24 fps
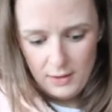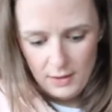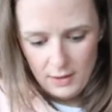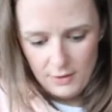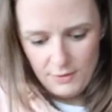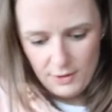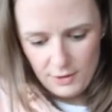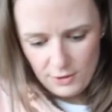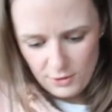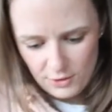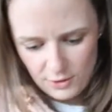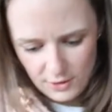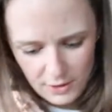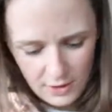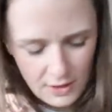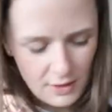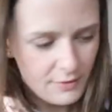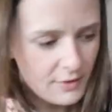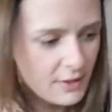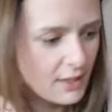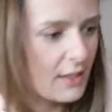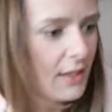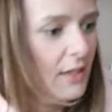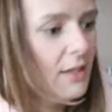Eventually you'll
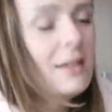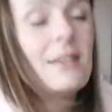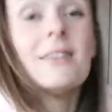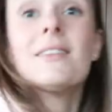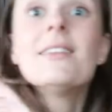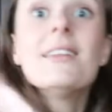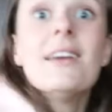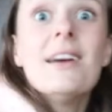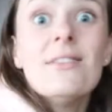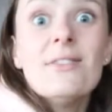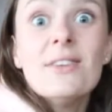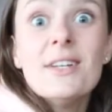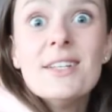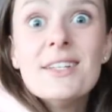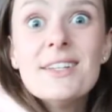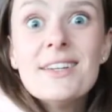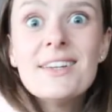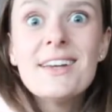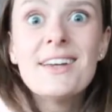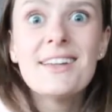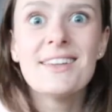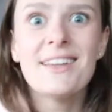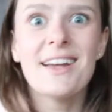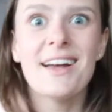have to get it into the oven,
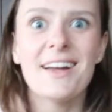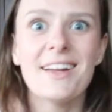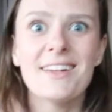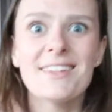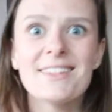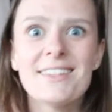and